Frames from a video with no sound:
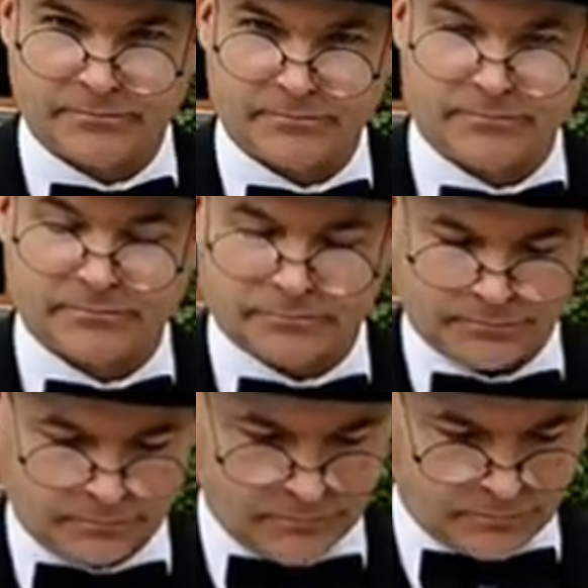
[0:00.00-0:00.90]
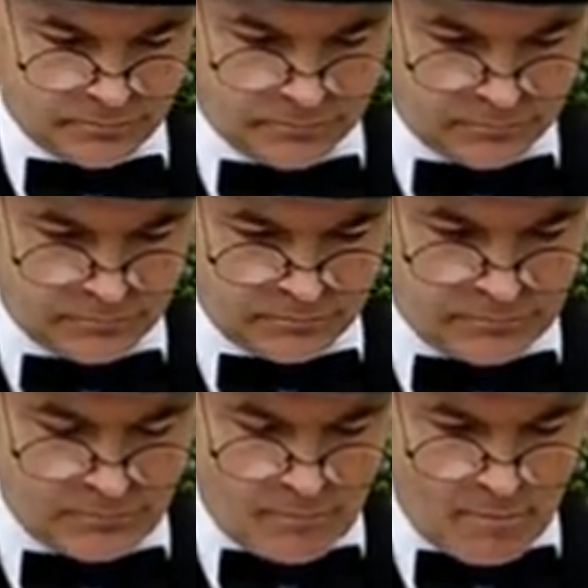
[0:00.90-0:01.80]

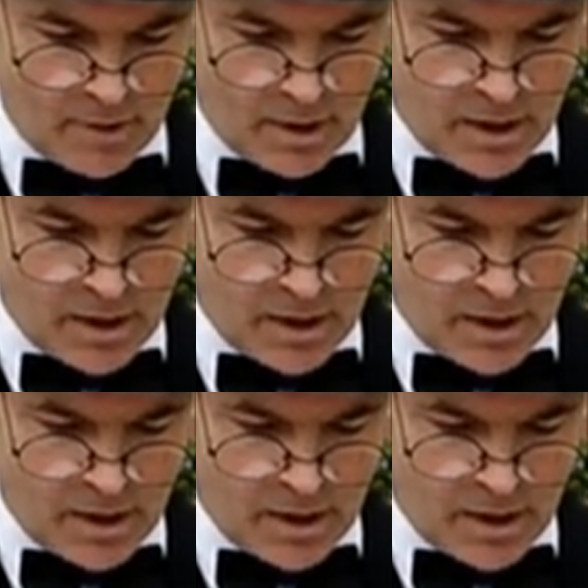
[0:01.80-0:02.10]
(no one is talking)